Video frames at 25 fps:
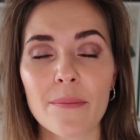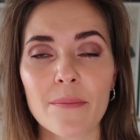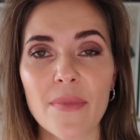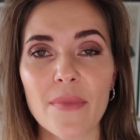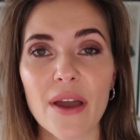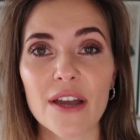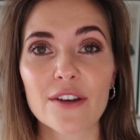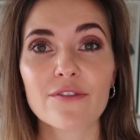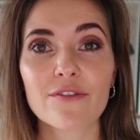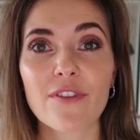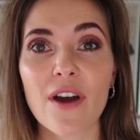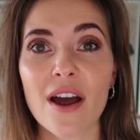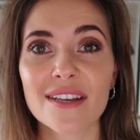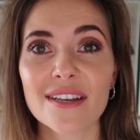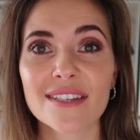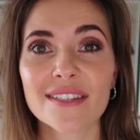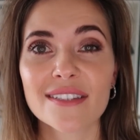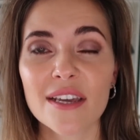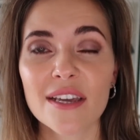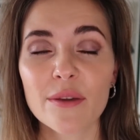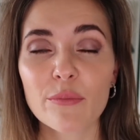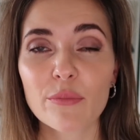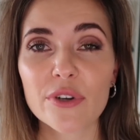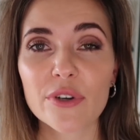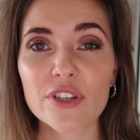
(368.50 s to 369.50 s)
advised
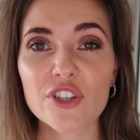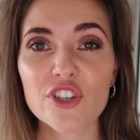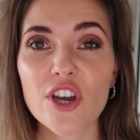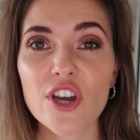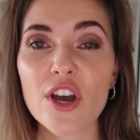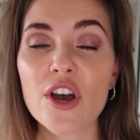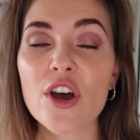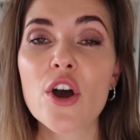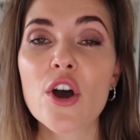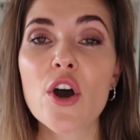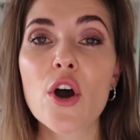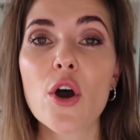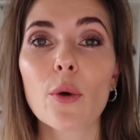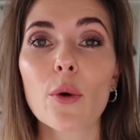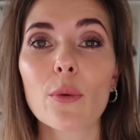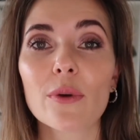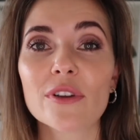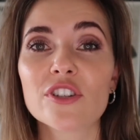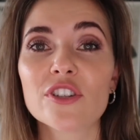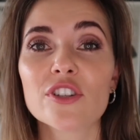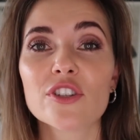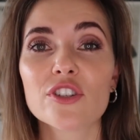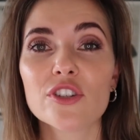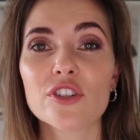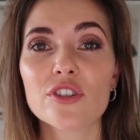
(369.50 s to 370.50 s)
temperature,
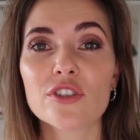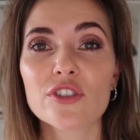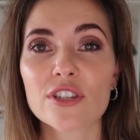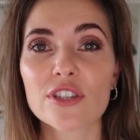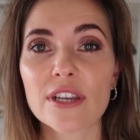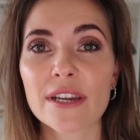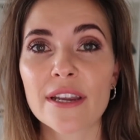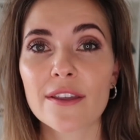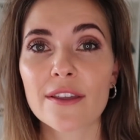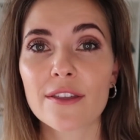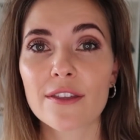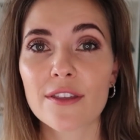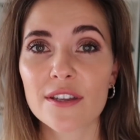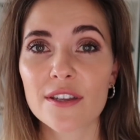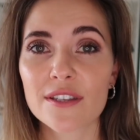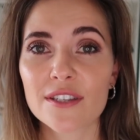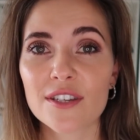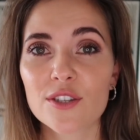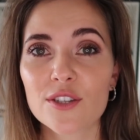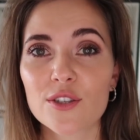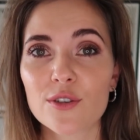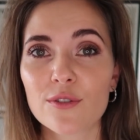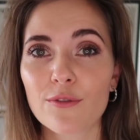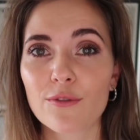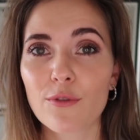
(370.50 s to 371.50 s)
which is usually
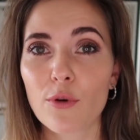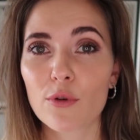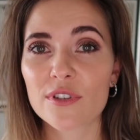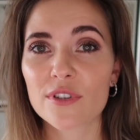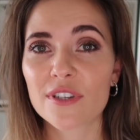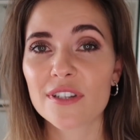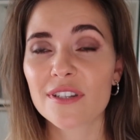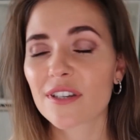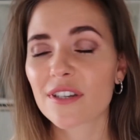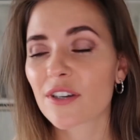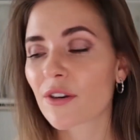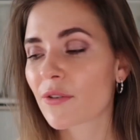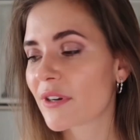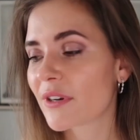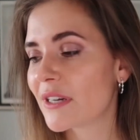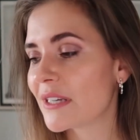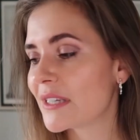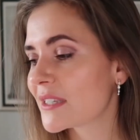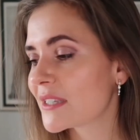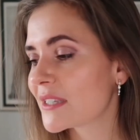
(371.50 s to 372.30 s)
30 to 40 degrees